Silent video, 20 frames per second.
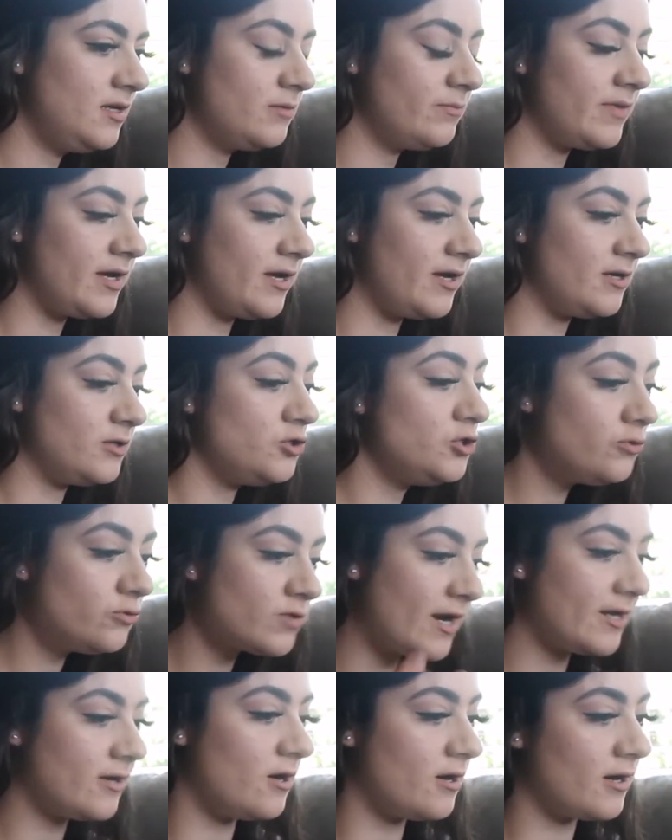my new
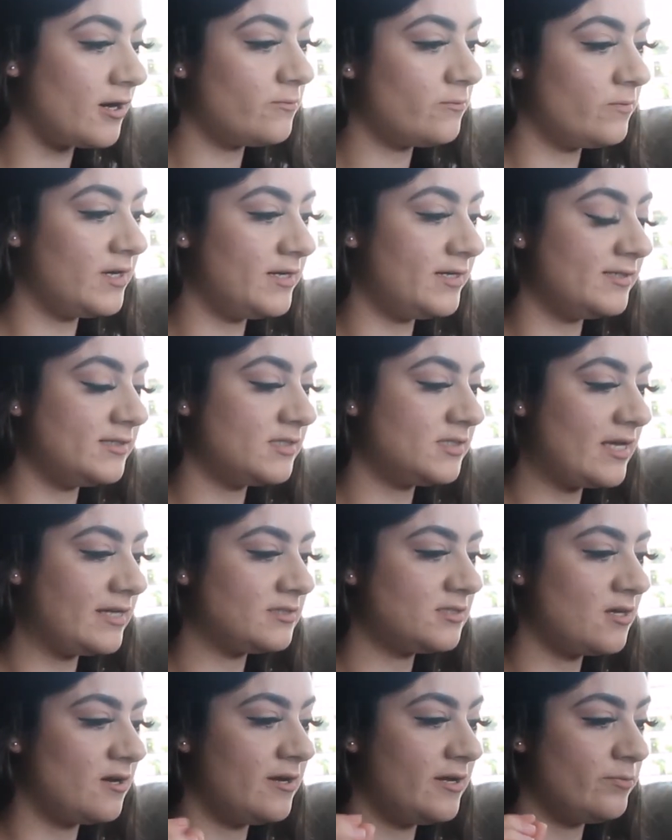credit card was
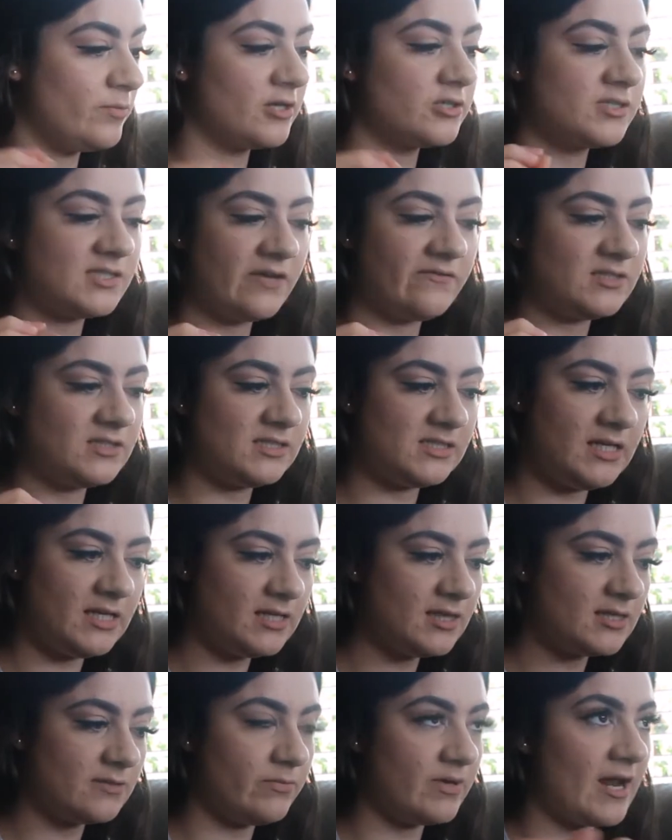sent on March
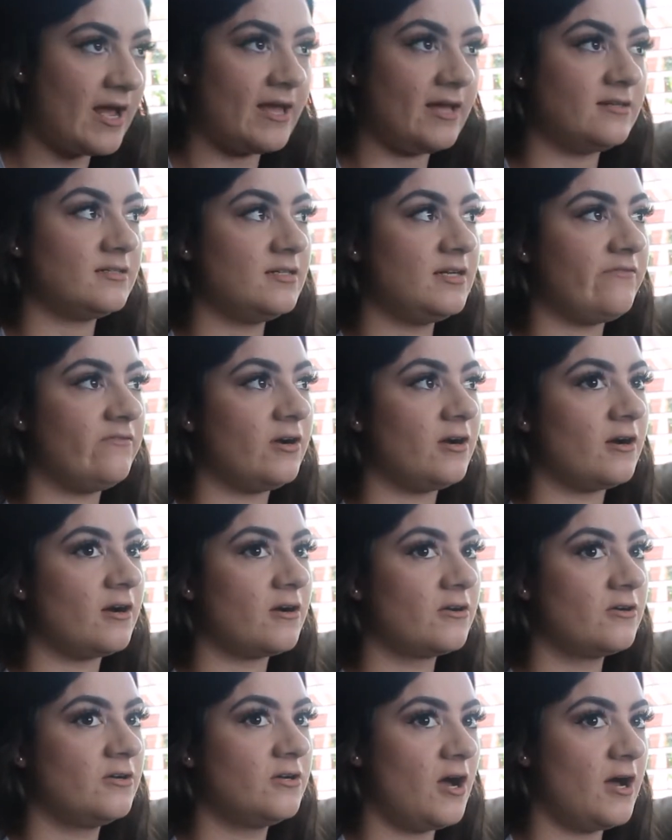seventeenth, but I never
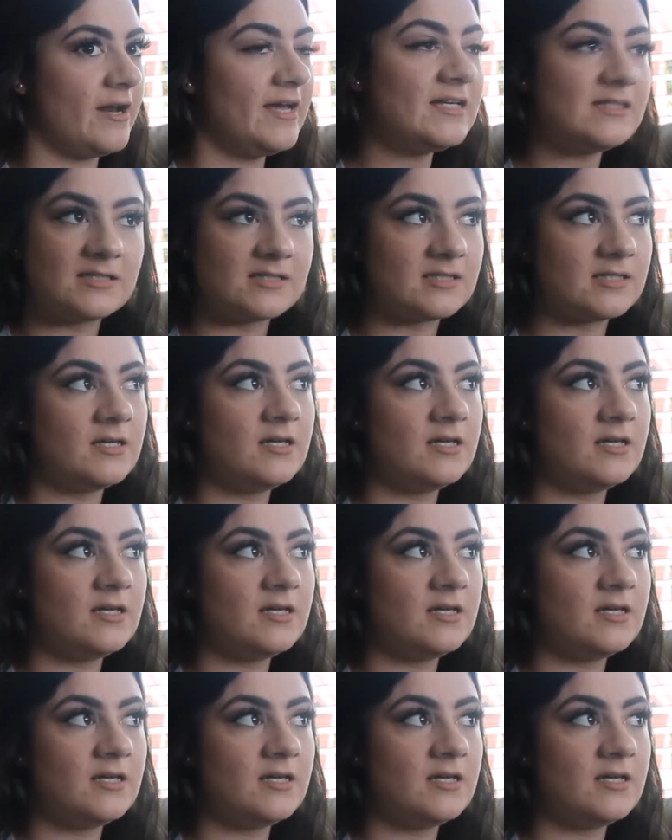got it.